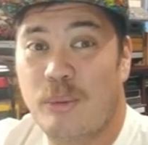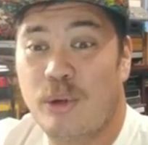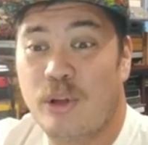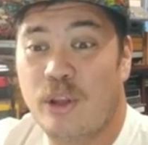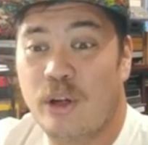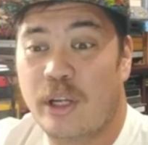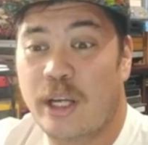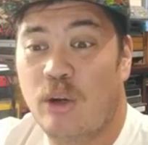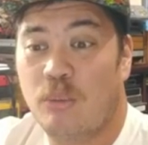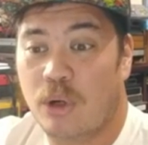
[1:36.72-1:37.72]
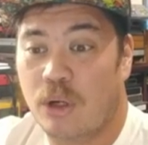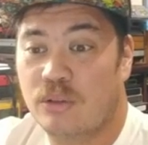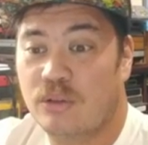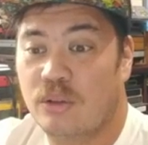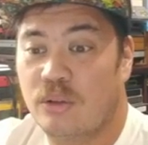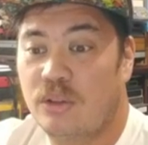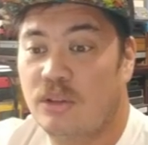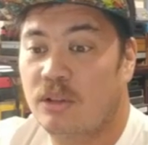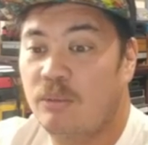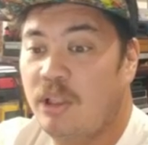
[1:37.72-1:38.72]
remember their counterparts. So
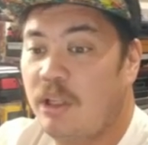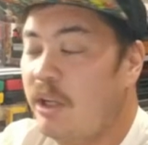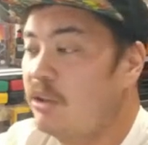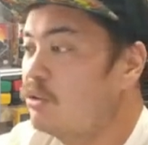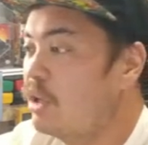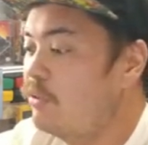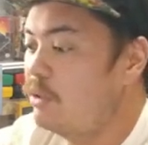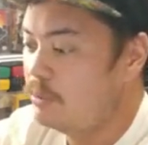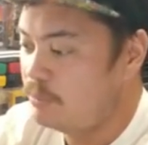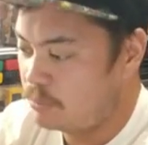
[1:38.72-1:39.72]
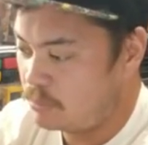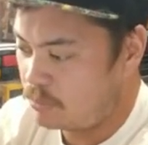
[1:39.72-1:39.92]
this is going to be a Scrafty.